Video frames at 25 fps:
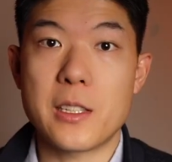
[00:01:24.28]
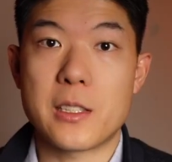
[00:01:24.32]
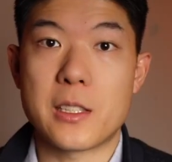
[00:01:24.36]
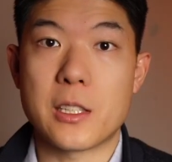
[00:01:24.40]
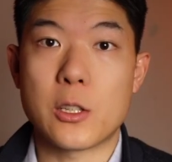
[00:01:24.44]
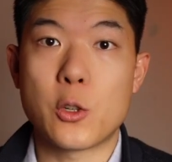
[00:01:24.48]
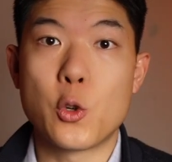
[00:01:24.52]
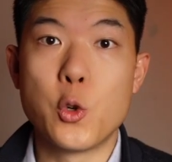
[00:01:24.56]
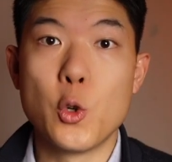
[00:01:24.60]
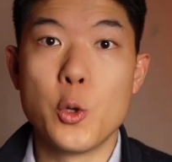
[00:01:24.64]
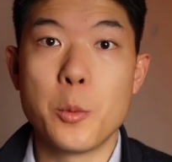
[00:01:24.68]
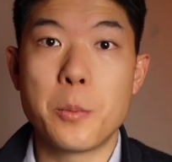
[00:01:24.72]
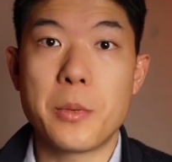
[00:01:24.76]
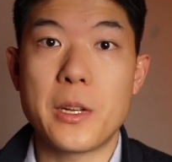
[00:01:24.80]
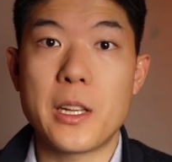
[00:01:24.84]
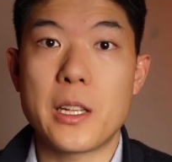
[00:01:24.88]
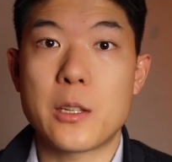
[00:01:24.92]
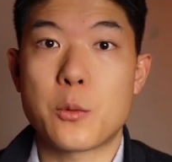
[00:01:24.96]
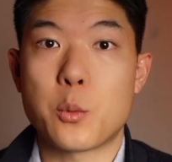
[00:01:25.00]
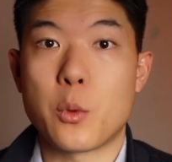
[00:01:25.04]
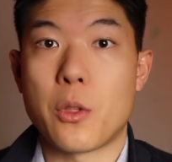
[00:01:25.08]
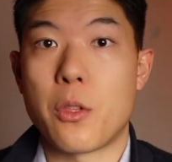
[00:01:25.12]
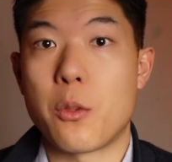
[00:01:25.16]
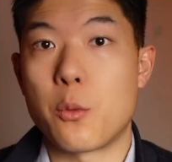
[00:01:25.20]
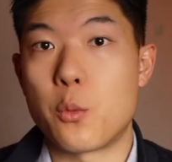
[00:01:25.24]
is a cool
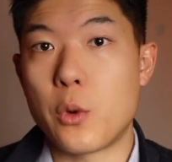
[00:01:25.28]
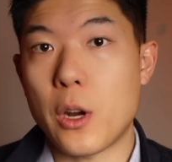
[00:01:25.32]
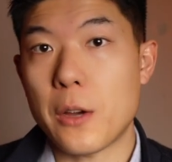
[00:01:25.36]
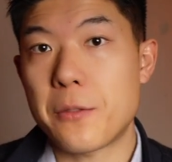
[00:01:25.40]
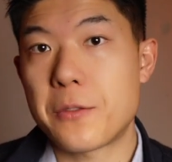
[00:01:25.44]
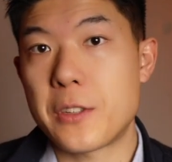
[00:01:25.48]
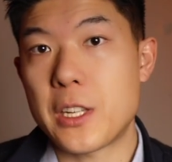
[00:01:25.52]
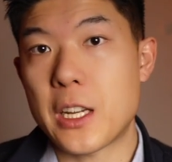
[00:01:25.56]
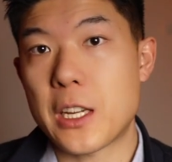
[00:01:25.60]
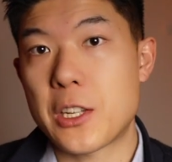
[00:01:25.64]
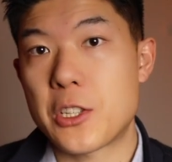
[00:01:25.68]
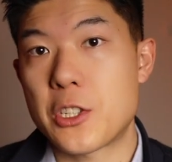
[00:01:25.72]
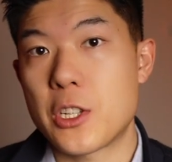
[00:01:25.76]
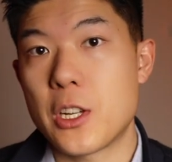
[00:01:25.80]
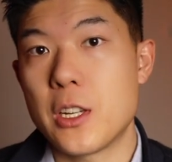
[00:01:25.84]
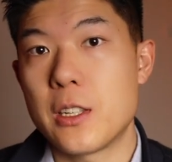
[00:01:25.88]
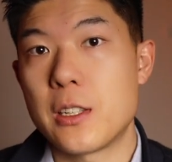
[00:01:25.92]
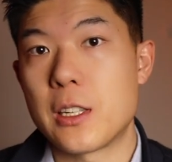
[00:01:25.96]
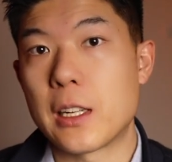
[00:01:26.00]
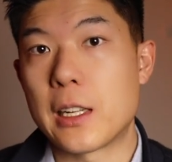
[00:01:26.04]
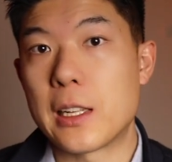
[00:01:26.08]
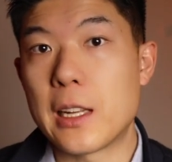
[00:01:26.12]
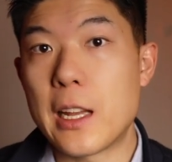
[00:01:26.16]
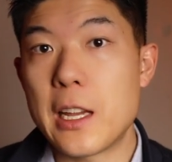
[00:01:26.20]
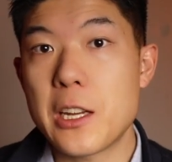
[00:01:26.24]
plate with rough texture,
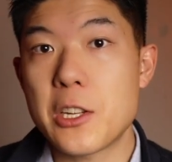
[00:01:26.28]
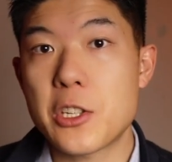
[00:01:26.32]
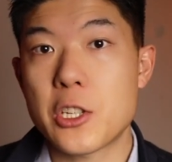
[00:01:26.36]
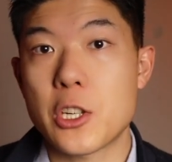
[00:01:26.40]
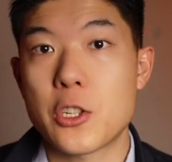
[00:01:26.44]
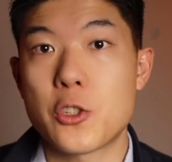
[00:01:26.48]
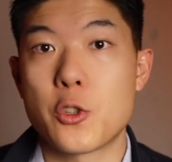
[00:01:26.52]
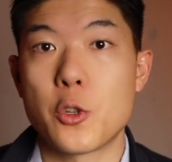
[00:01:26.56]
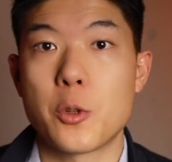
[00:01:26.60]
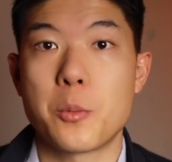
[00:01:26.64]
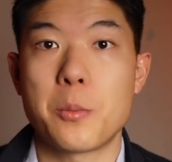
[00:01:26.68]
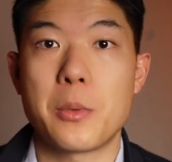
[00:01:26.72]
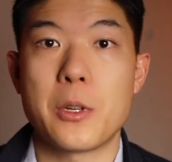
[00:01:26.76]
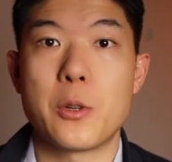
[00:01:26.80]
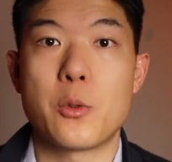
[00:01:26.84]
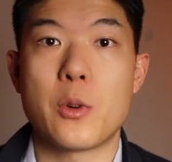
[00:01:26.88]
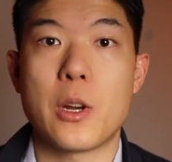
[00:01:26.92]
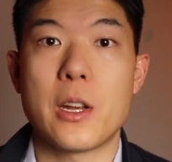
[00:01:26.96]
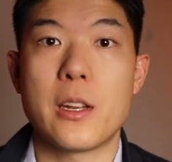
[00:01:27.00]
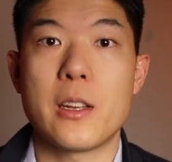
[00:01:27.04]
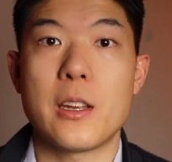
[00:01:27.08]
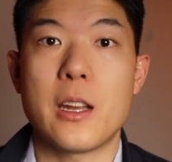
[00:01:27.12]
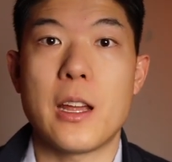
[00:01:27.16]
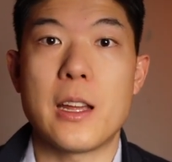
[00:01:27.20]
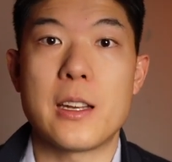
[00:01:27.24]
the Glacier should be
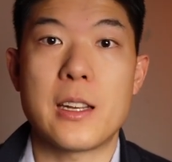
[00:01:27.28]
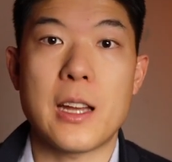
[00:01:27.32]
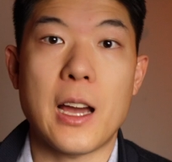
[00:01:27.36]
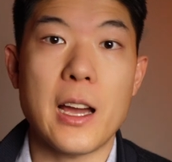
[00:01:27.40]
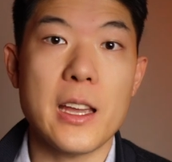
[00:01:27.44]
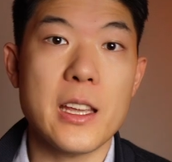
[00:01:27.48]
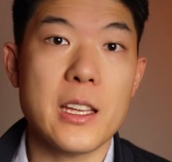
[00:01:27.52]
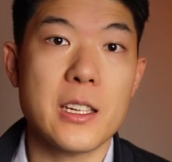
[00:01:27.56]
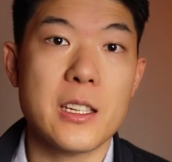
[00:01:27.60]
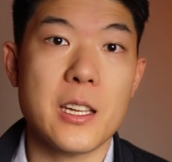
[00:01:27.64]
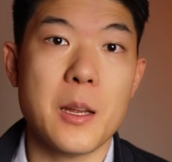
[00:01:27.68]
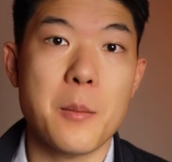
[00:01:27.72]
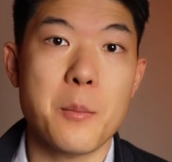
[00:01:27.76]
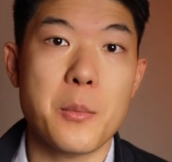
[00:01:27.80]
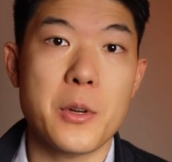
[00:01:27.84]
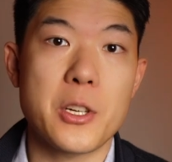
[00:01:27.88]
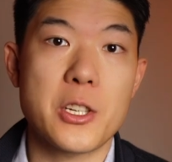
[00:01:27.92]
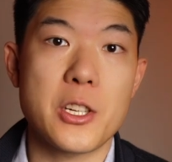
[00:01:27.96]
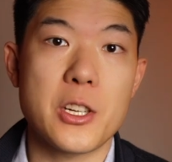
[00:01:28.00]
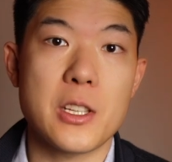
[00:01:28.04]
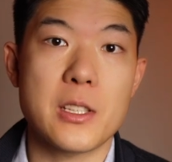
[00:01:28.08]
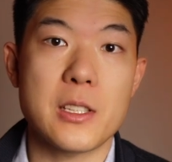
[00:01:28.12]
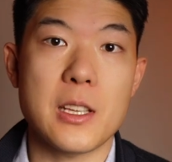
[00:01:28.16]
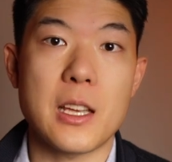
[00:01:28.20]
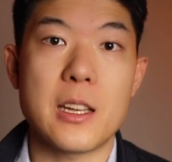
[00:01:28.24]
run at higher
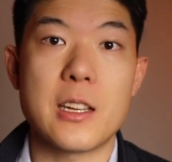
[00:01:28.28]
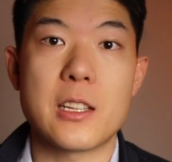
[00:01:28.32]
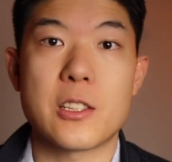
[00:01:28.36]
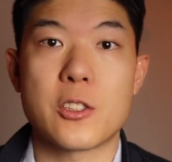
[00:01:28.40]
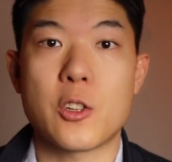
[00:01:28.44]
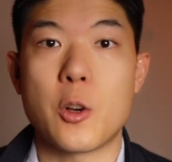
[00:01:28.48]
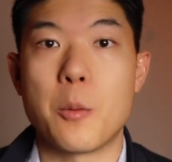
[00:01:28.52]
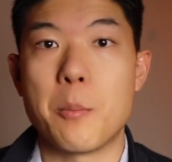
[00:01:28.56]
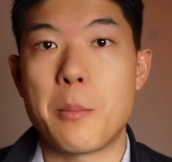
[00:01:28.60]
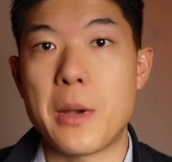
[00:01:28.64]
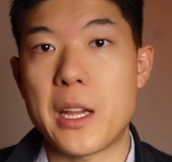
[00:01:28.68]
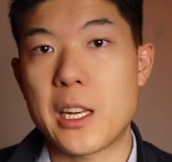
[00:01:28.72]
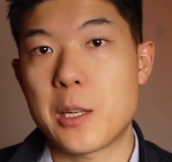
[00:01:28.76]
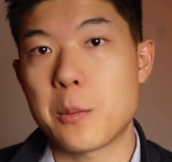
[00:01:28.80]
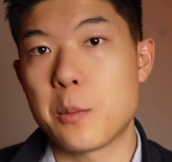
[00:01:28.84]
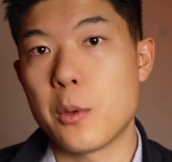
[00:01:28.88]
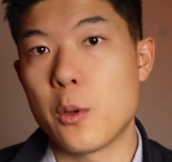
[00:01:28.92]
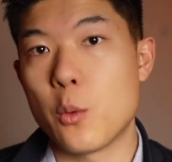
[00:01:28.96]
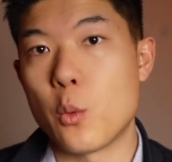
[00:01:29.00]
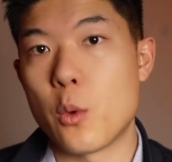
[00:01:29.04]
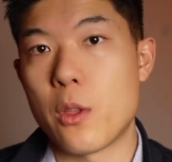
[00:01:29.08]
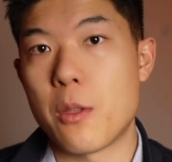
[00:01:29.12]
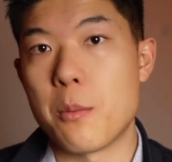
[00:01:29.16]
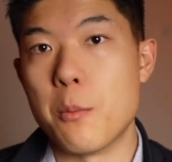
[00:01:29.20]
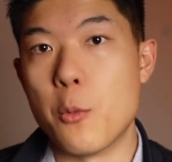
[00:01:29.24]
temperatures and is
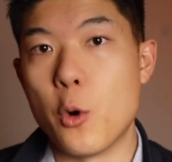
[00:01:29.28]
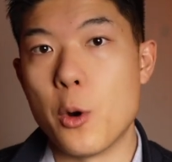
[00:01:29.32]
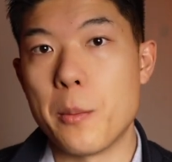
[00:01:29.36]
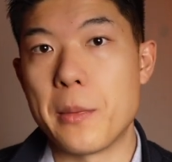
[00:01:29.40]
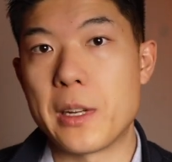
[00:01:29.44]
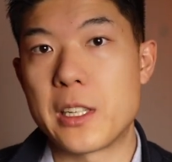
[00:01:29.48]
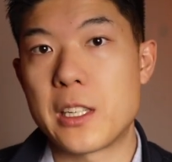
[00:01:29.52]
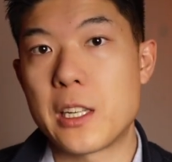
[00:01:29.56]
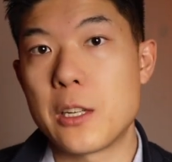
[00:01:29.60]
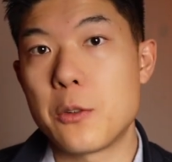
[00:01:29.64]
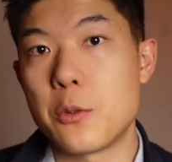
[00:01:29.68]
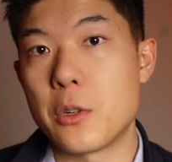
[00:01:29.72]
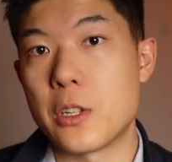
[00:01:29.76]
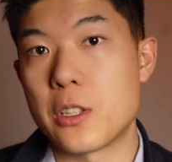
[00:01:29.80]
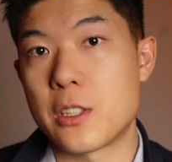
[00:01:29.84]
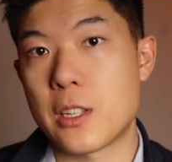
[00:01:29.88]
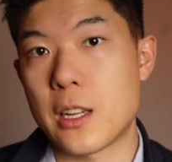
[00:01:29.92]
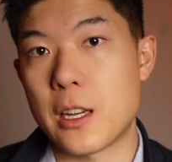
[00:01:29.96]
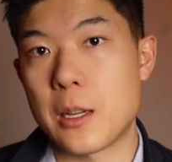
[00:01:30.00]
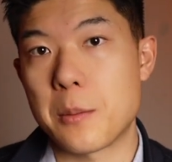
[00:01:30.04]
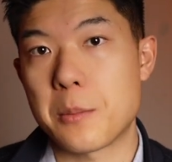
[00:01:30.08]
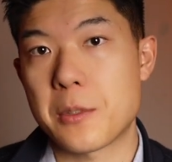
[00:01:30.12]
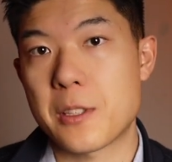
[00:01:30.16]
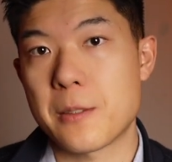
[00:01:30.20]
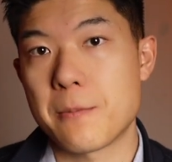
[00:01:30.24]
compatible with more material
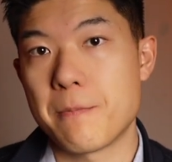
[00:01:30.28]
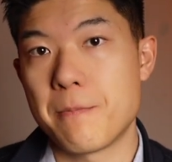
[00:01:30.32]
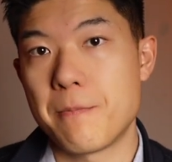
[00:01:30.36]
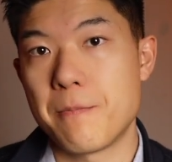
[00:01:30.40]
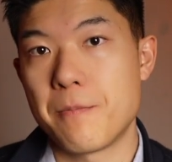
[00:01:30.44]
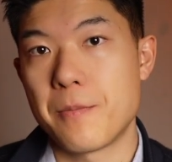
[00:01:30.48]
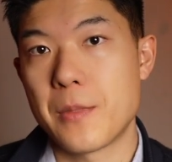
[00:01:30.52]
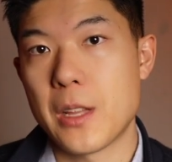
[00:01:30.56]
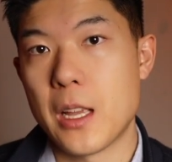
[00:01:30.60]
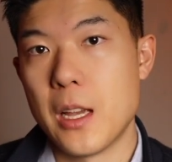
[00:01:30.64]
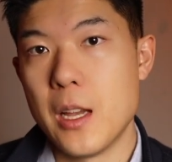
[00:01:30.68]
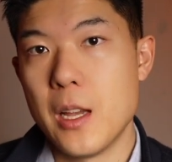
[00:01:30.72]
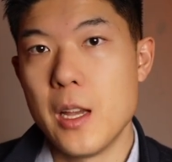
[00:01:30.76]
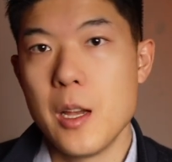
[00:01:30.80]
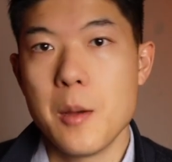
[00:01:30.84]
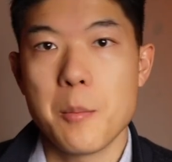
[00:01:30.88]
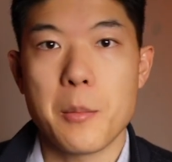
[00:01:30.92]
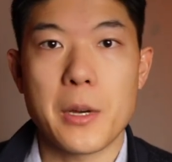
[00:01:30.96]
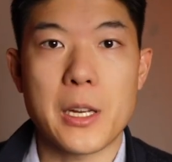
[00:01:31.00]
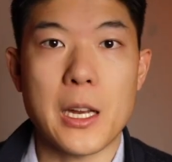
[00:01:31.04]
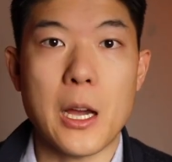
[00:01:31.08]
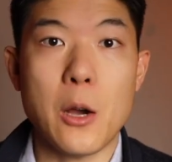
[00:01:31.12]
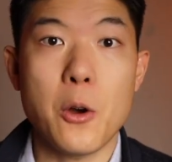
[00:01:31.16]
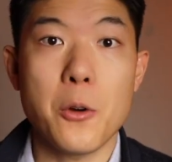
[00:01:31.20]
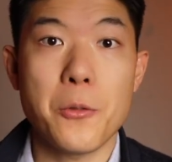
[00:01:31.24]
types.
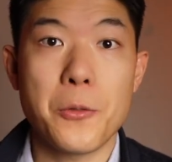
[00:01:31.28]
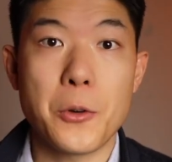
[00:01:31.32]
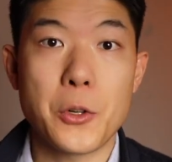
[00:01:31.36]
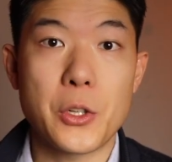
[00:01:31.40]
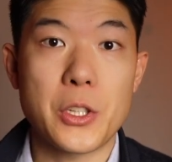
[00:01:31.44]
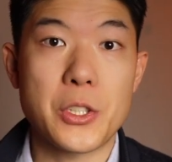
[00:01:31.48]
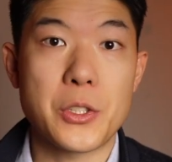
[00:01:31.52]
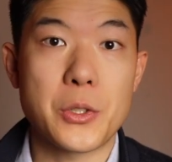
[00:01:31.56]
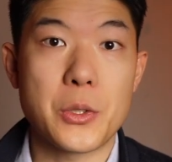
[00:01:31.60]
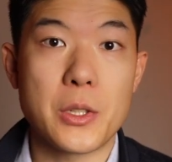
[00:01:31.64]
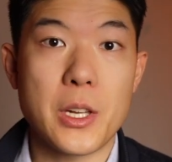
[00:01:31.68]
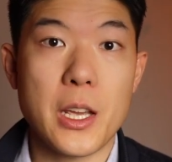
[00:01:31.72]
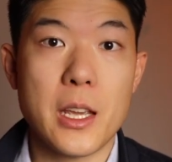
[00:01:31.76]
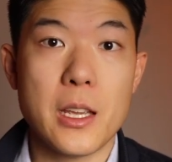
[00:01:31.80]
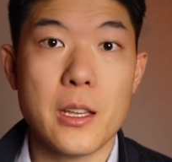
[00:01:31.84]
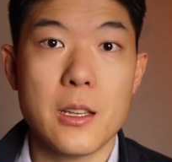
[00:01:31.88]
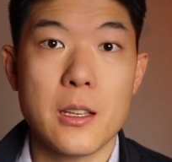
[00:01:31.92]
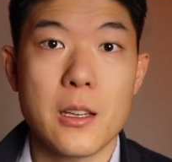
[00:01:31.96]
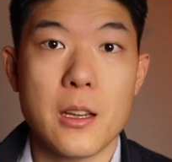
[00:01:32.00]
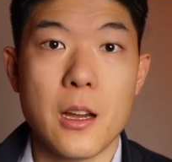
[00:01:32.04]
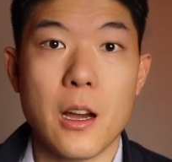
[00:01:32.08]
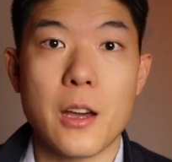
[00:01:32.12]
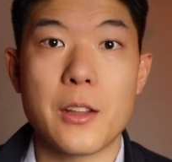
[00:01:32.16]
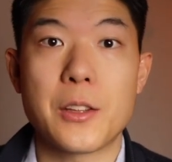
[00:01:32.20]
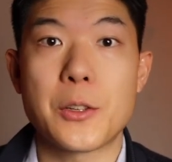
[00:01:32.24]
But our focus today
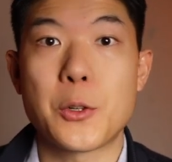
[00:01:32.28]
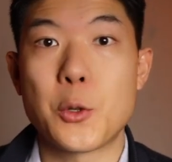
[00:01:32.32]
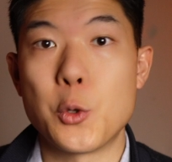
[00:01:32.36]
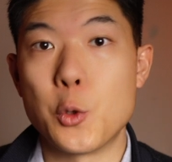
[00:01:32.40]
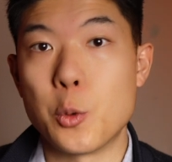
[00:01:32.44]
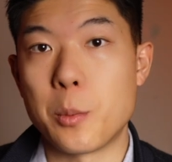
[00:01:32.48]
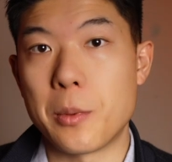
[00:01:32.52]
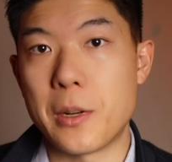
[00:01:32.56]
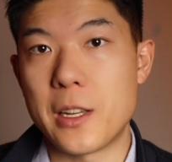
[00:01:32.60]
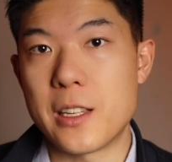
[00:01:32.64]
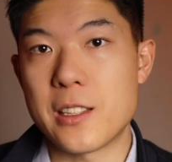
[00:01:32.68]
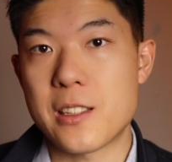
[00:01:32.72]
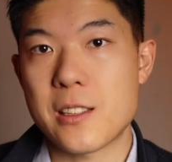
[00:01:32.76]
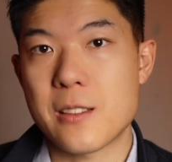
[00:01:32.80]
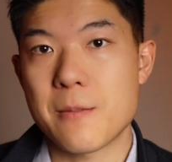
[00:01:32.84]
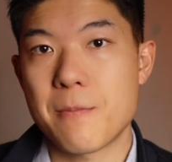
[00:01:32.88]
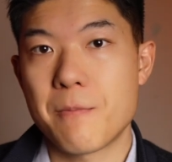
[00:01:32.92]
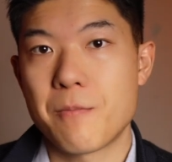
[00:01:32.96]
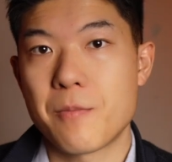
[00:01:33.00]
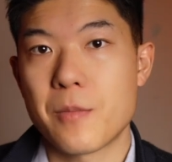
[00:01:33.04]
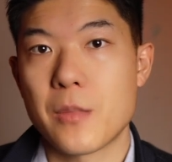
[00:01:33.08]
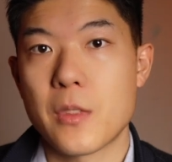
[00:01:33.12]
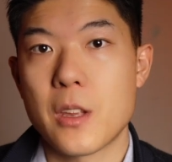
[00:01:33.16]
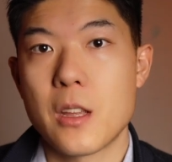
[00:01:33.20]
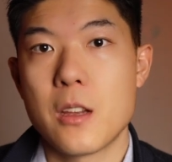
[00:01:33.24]
are the cool plates.
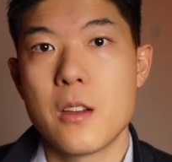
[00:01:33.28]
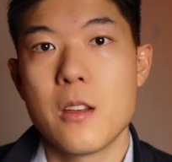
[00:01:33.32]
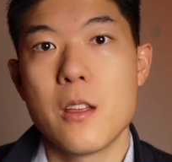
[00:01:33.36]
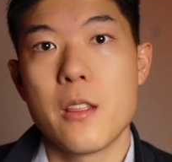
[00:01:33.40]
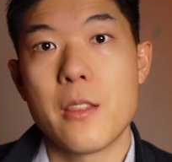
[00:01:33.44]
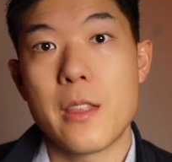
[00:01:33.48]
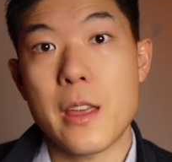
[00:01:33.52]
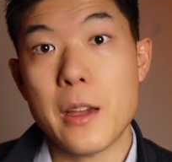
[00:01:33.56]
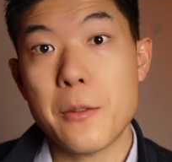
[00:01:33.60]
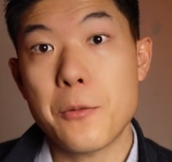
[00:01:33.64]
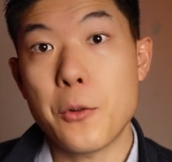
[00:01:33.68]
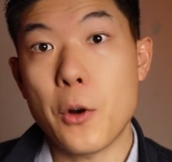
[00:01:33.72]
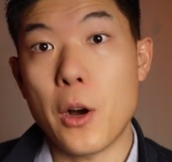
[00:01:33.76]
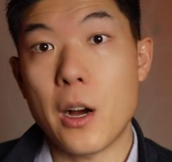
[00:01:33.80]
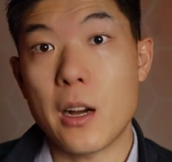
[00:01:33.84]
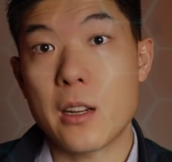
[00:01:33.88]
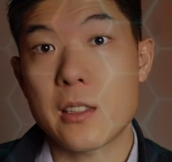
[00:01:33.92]
Therefore